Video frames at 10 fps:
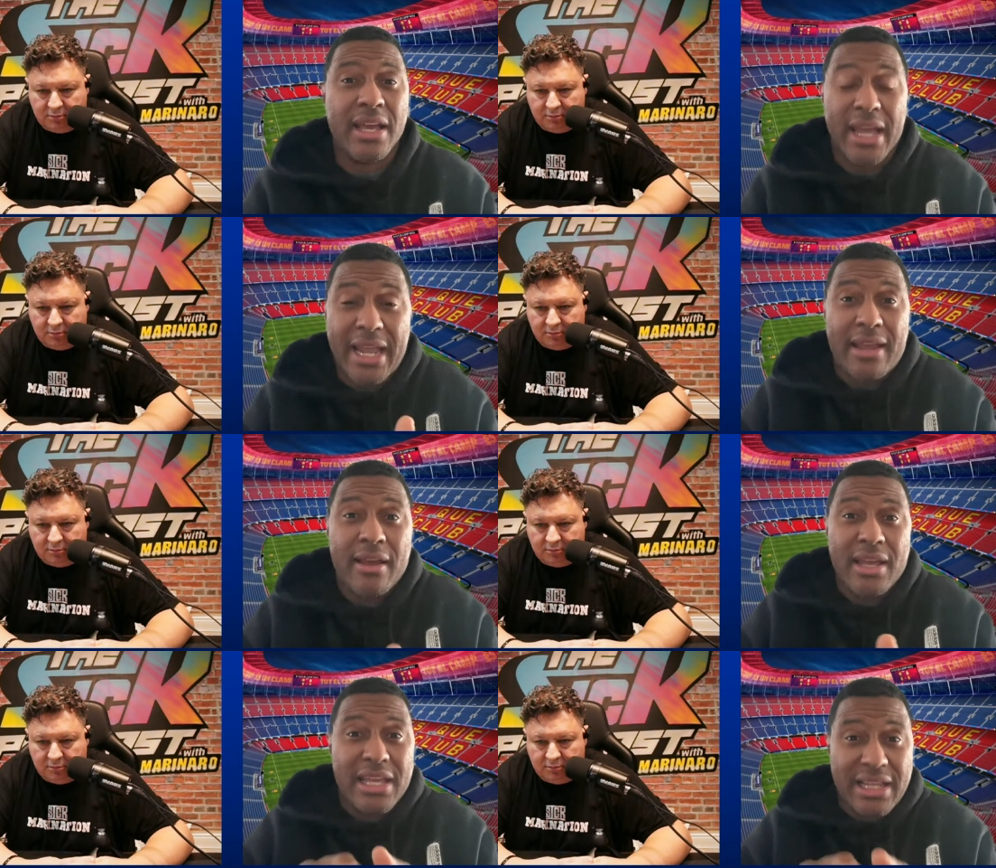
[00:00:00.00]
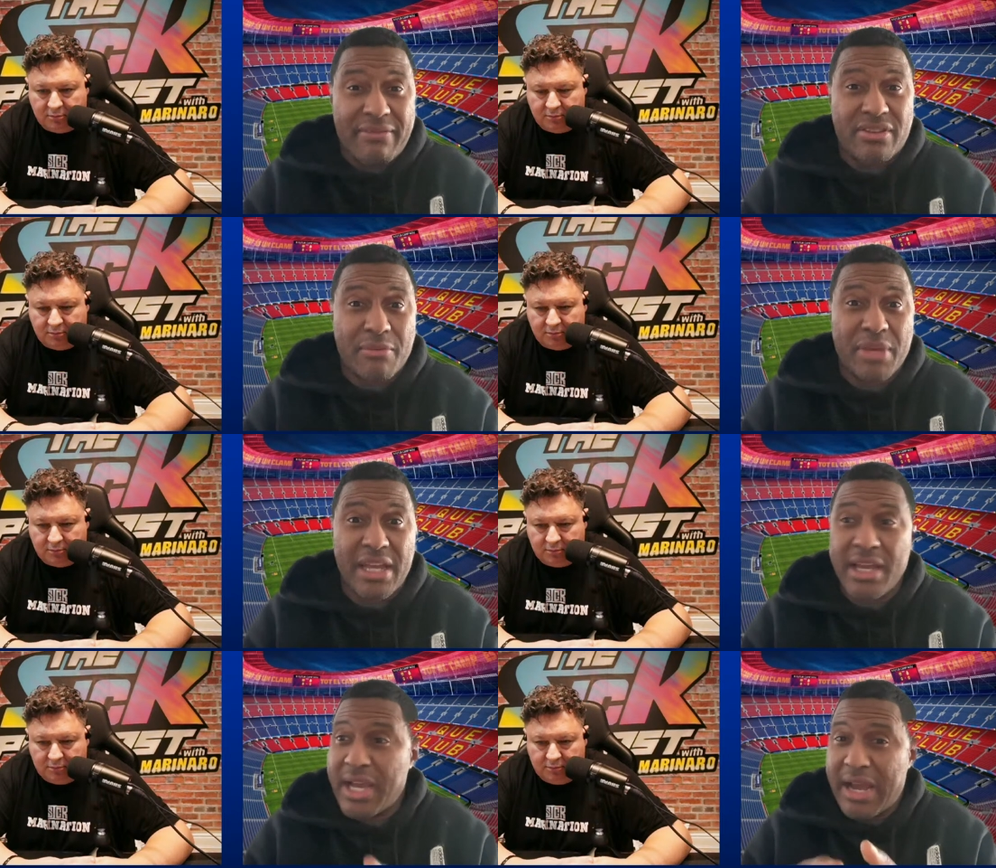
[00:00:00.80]
Speaker 1: hey, 11th of
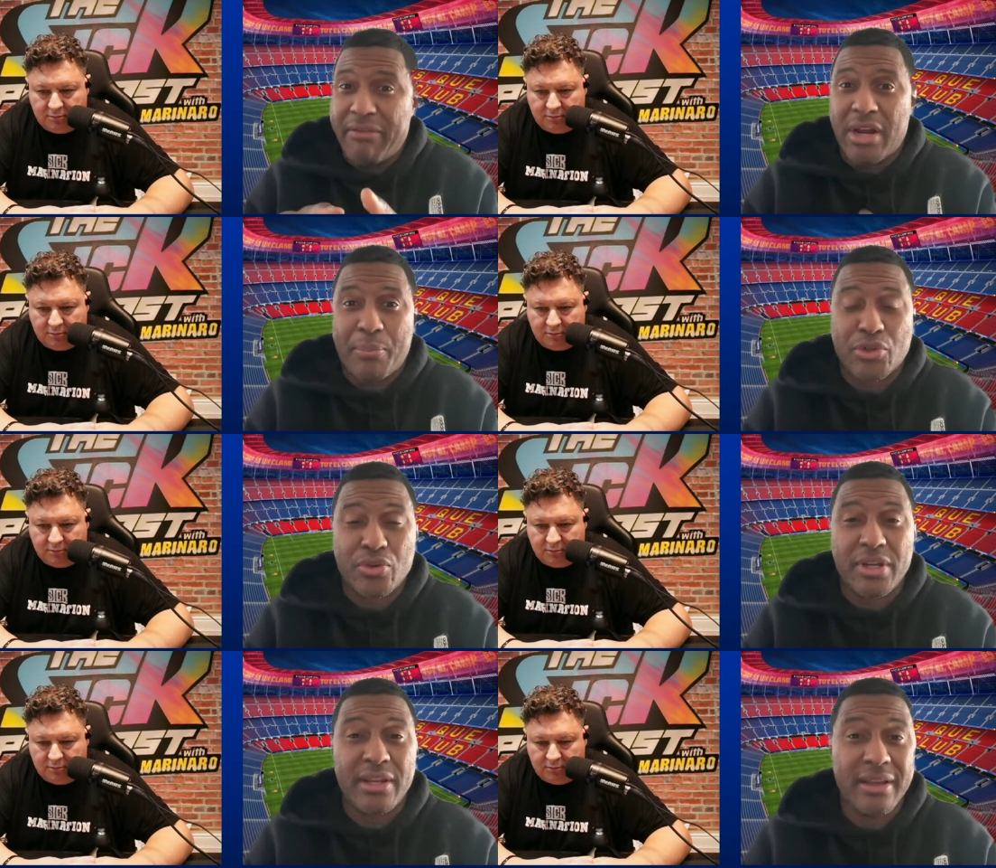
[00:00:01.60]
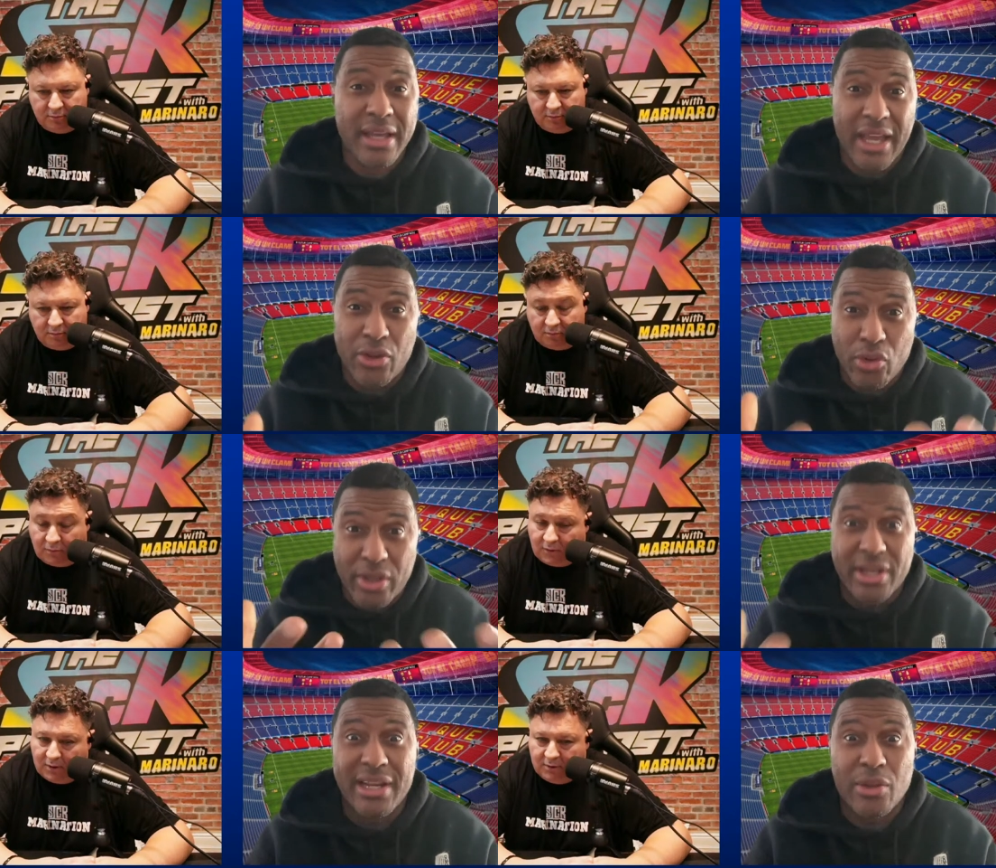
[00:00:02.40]
May, I have an opportunity, and you're
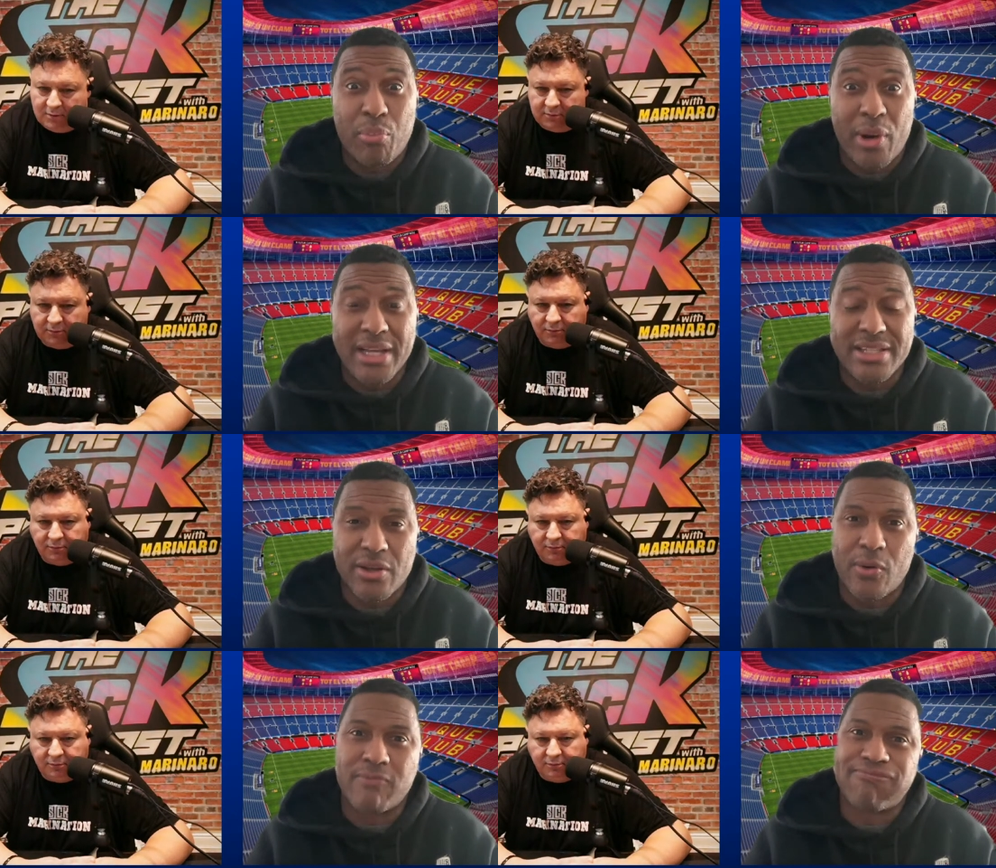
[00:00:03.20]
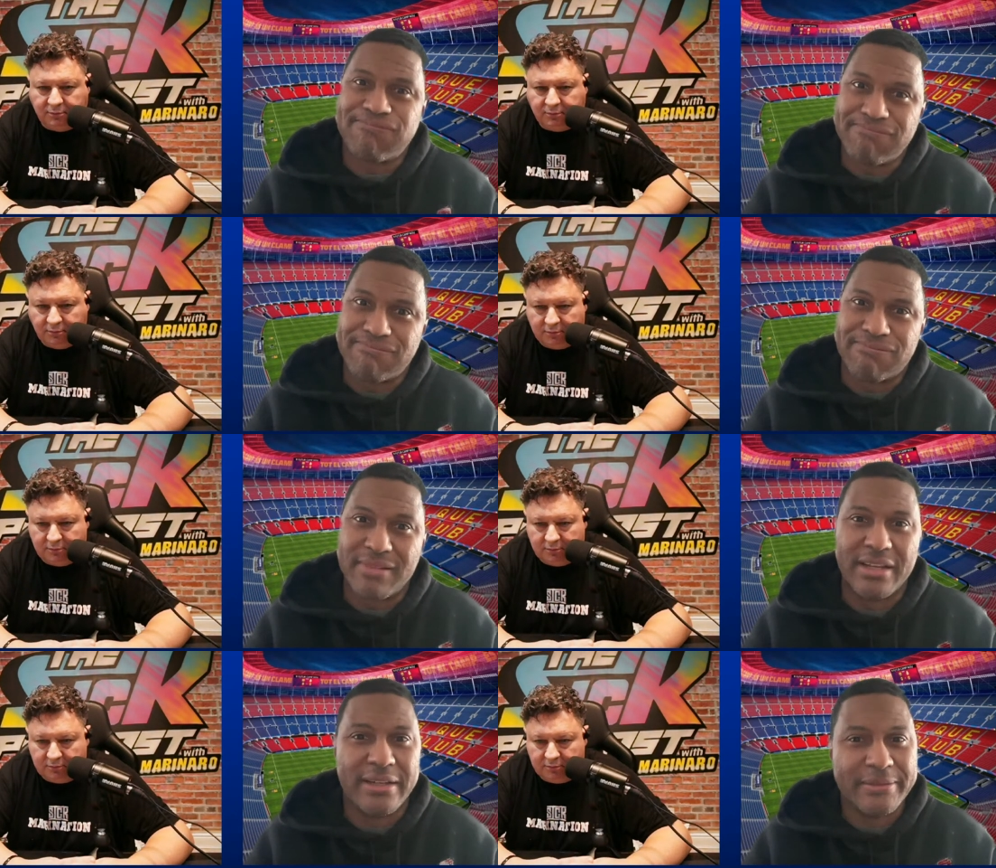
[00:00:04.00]
looking at the price, you go, hmm.
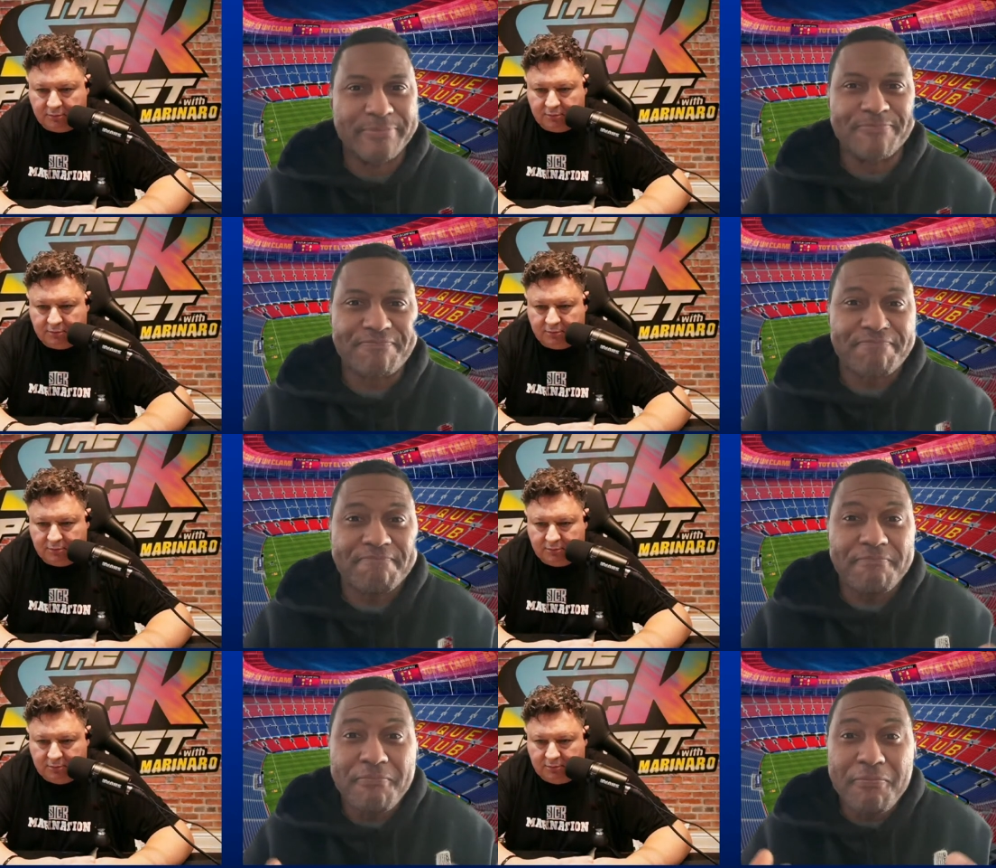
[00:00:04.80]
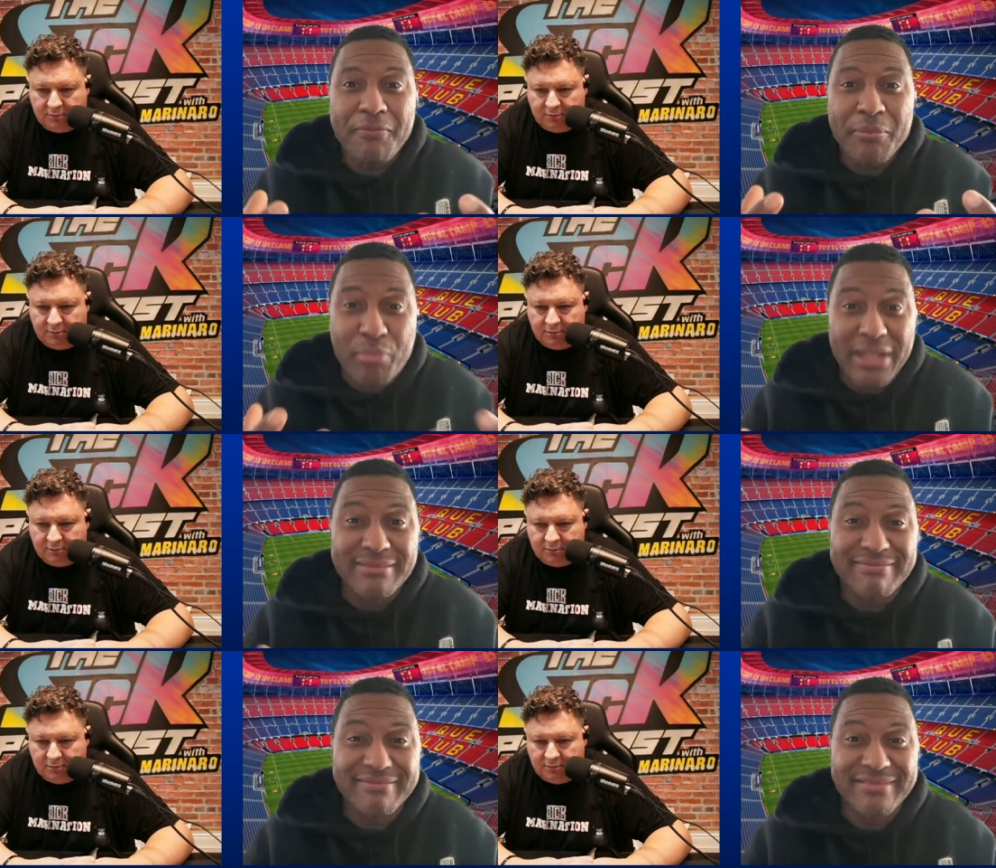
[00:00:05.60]
But
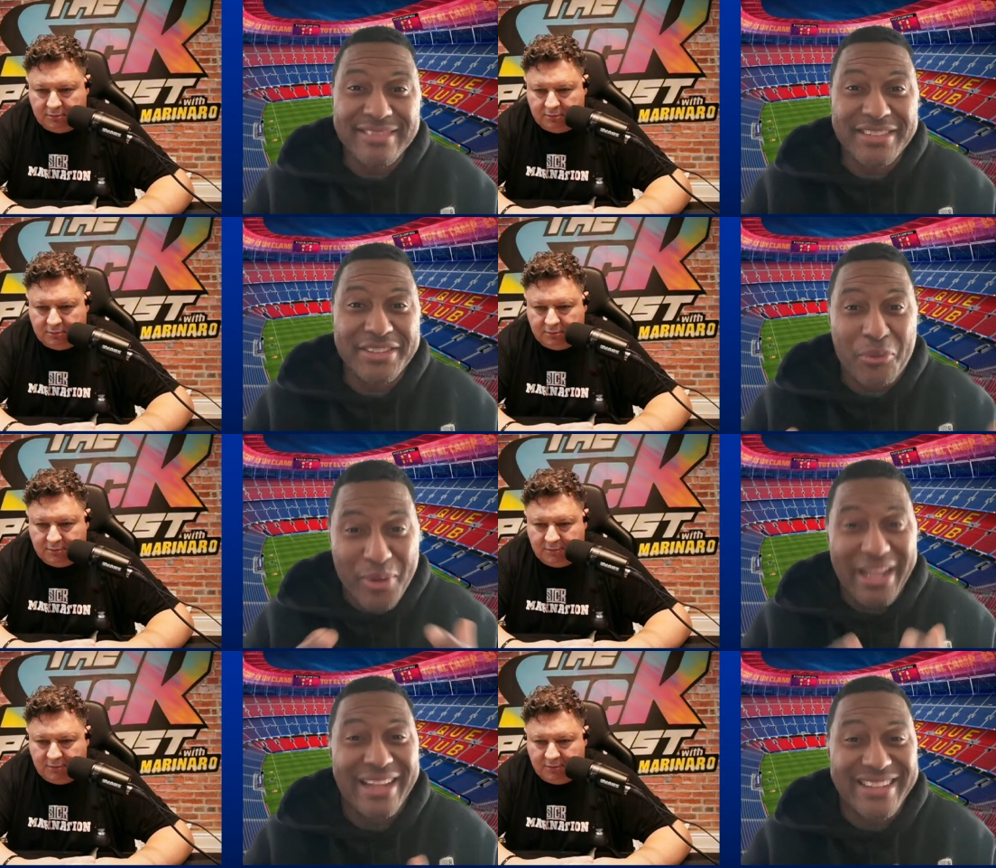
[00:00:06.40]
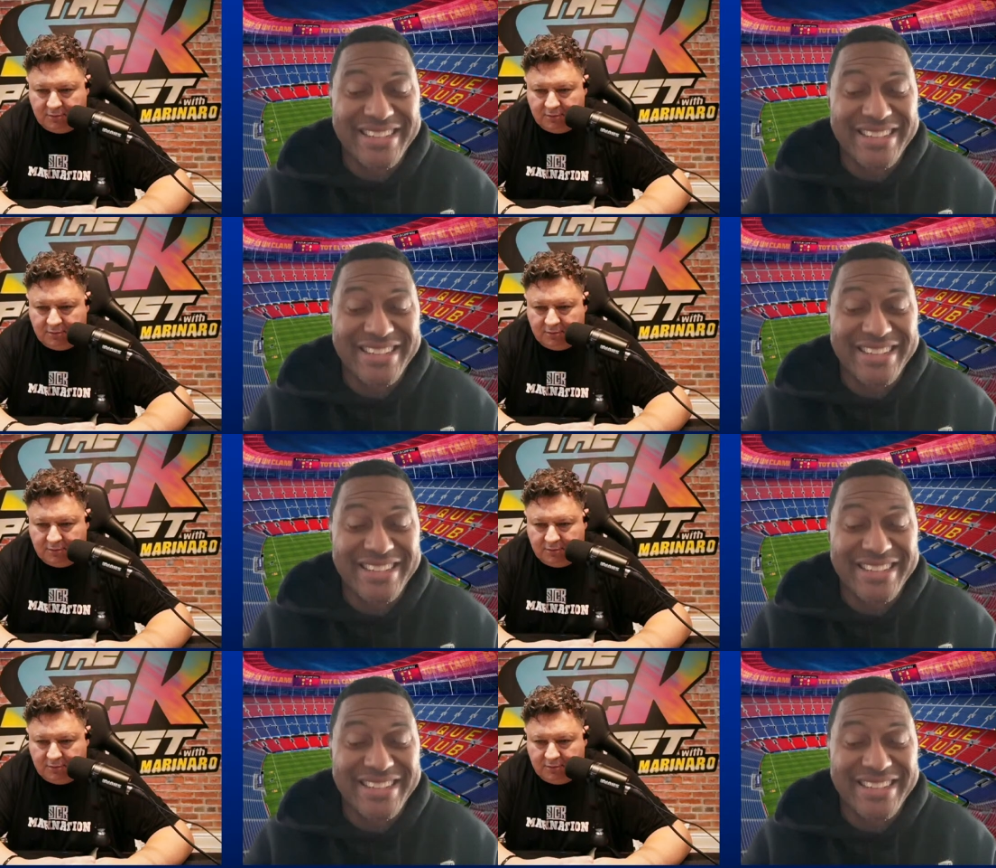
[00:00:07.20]
the reality